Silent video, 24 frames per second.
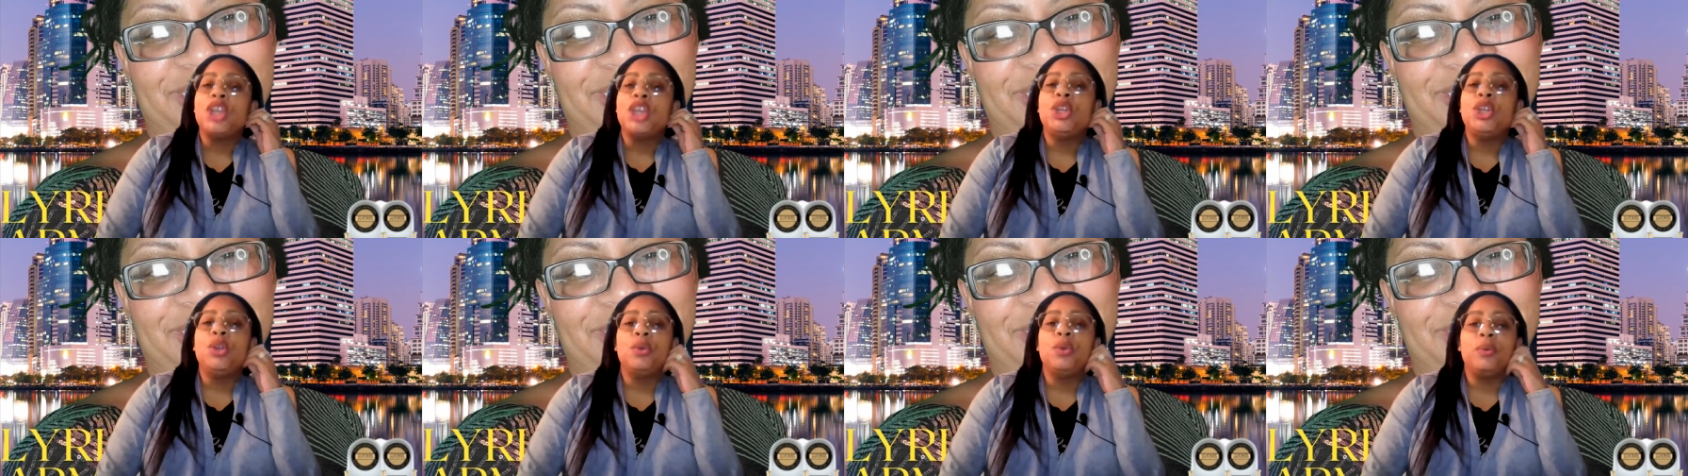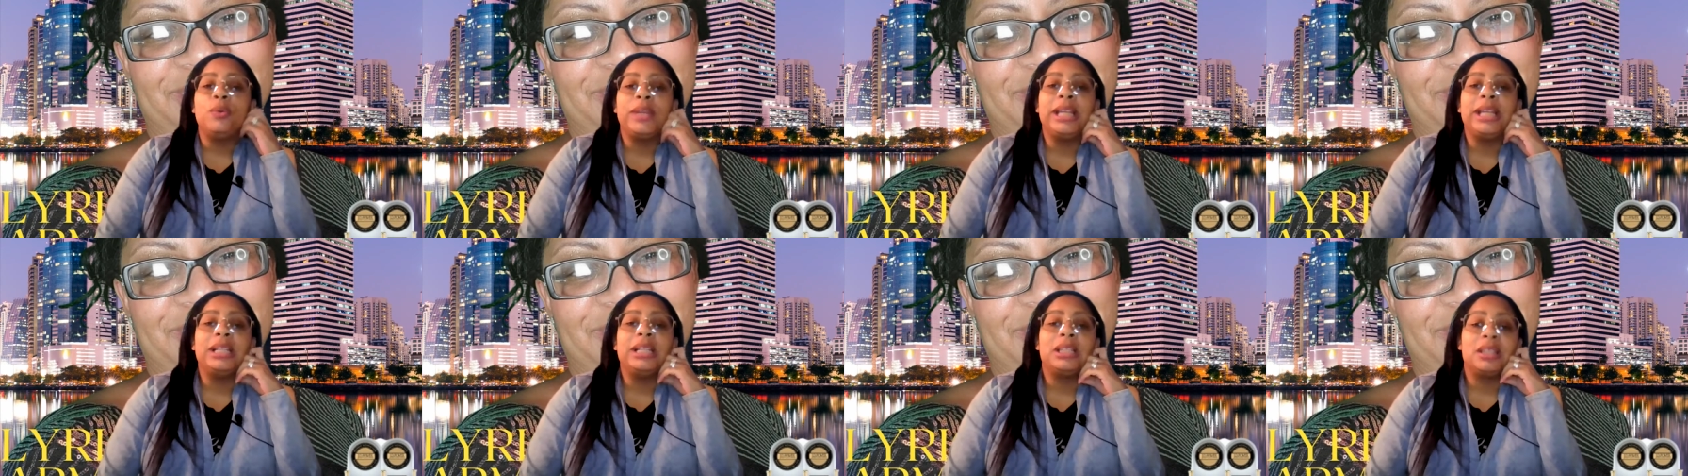You
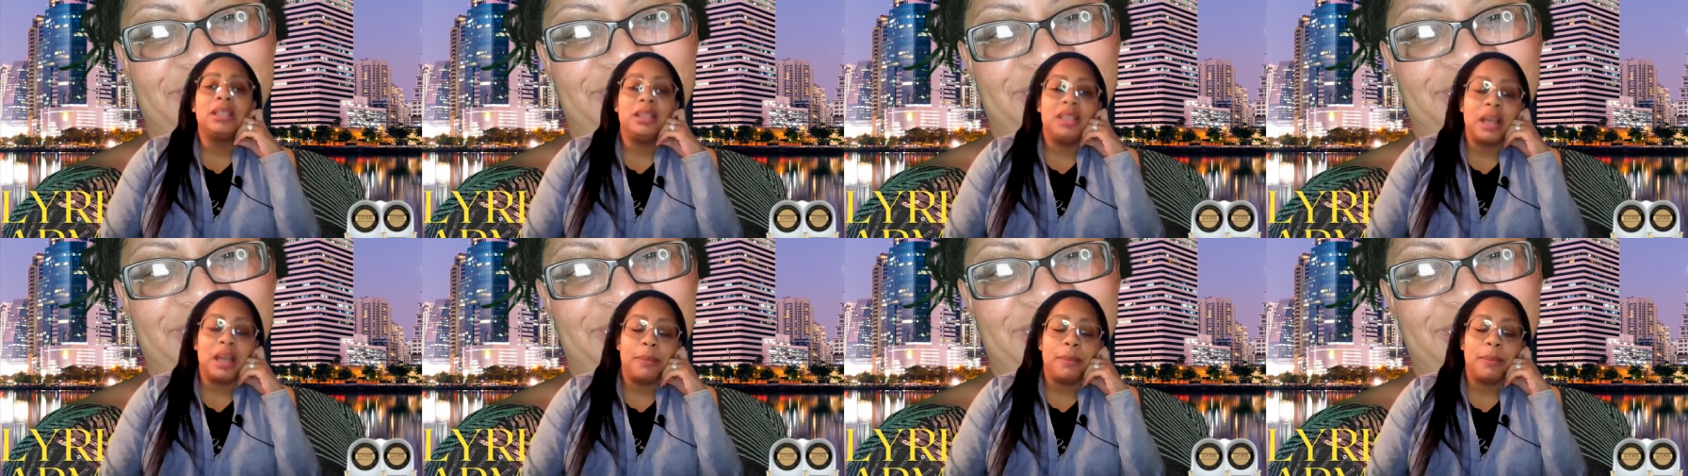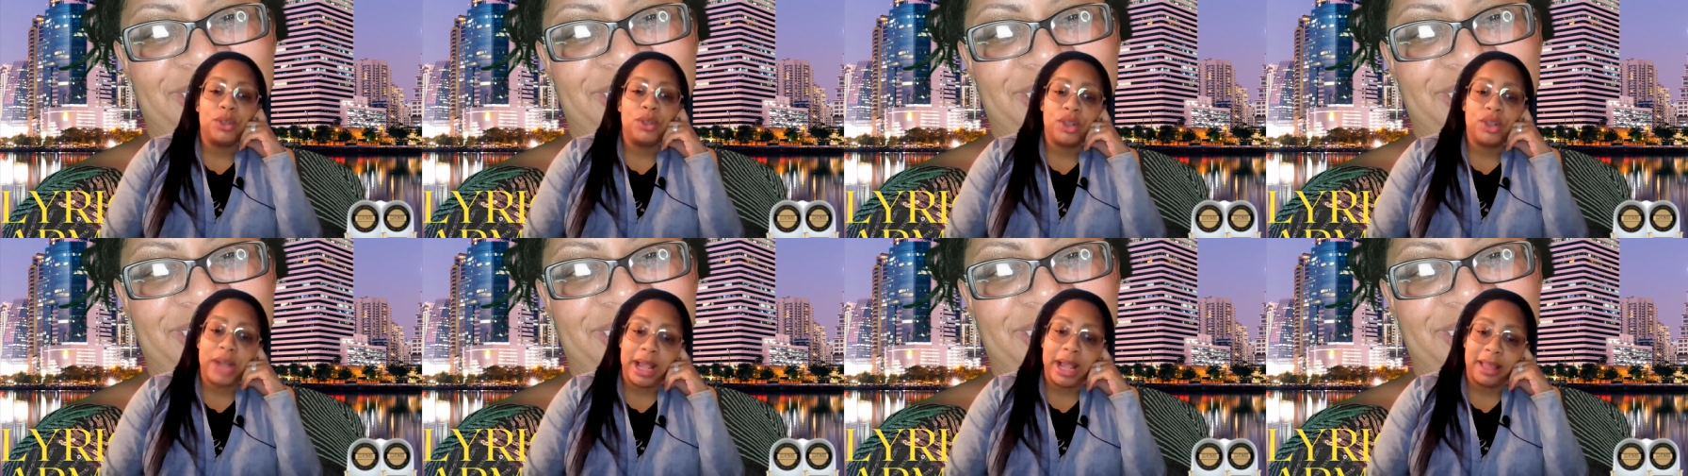need to
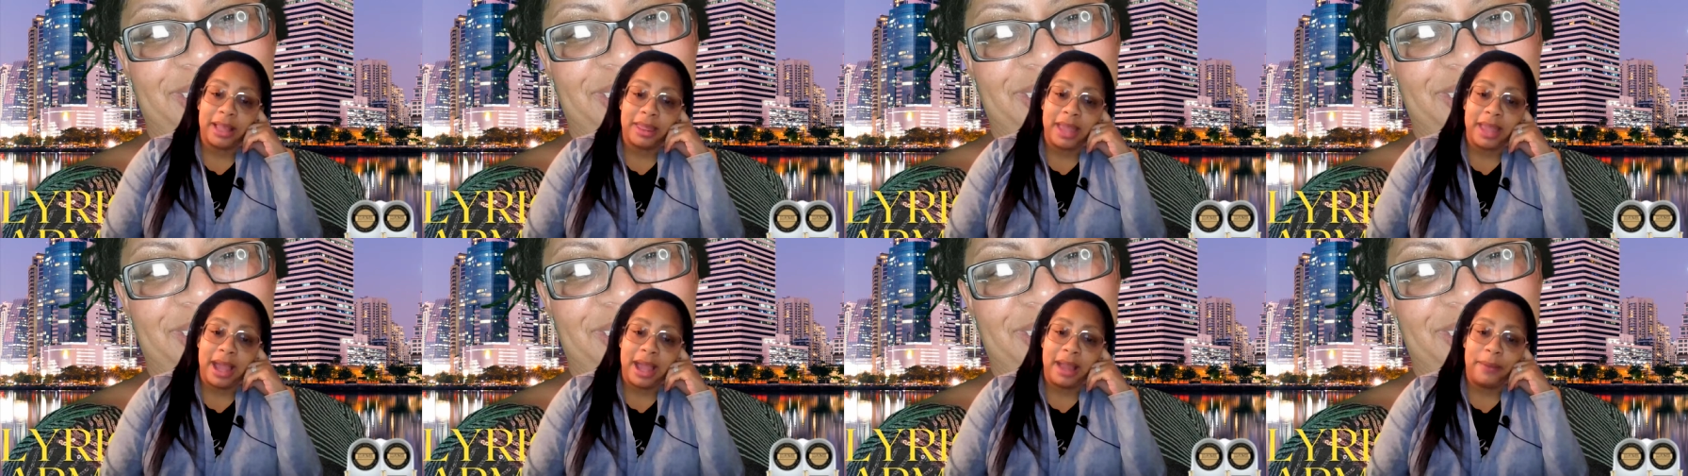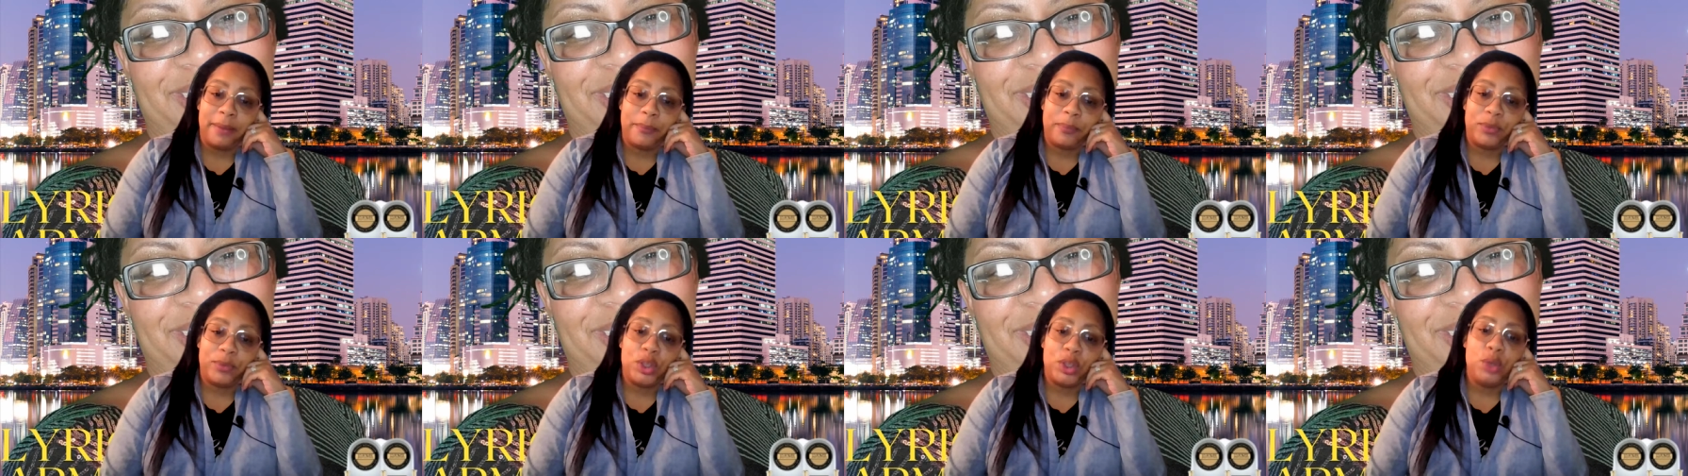double check that.
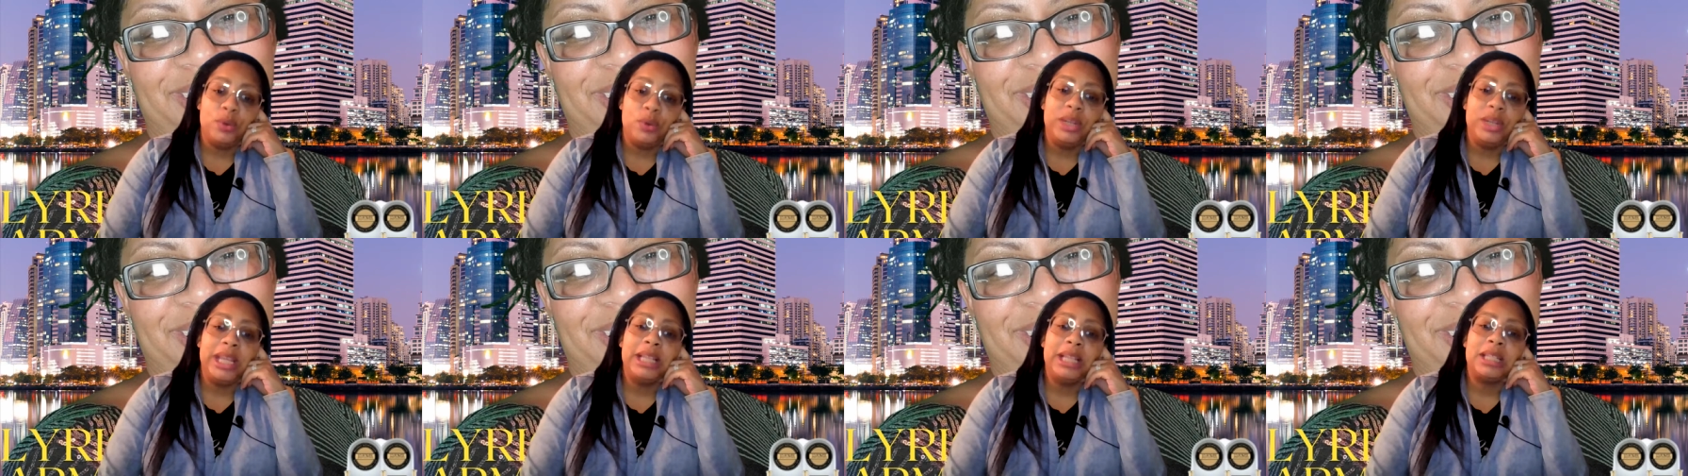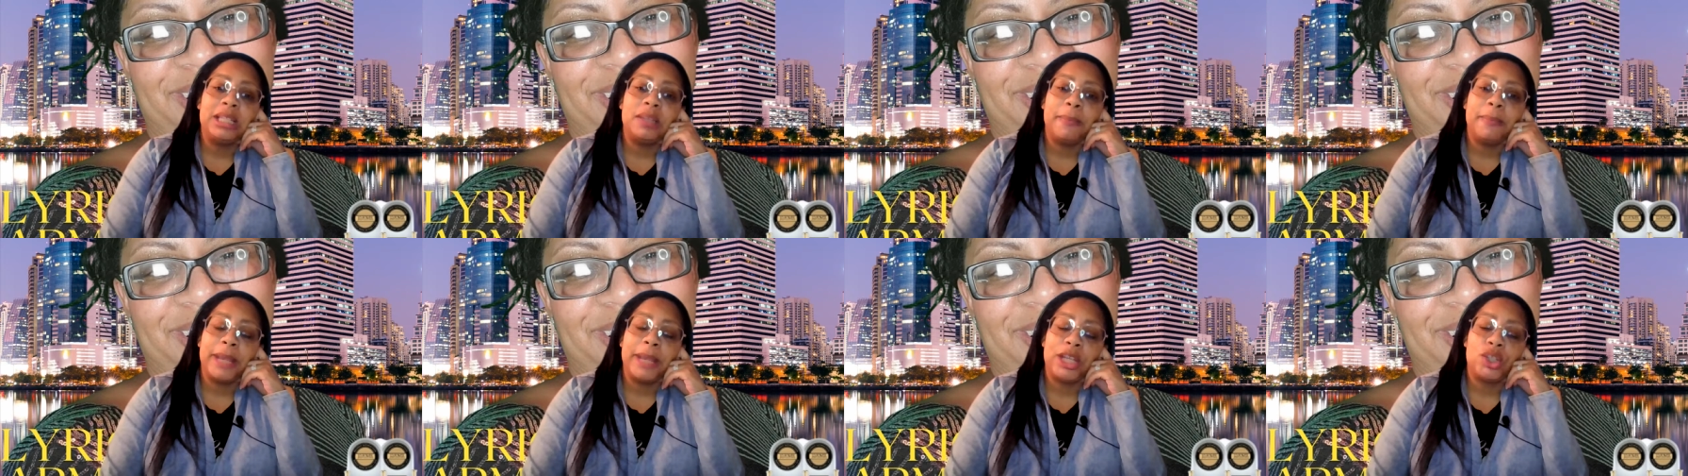You need
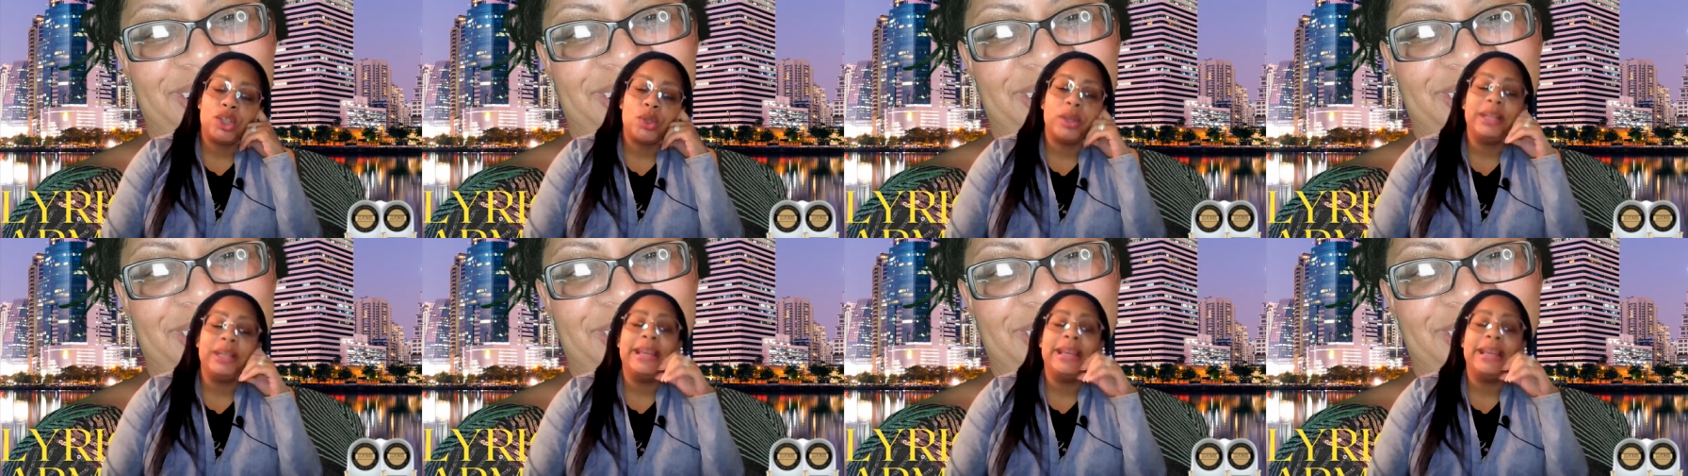to make sure.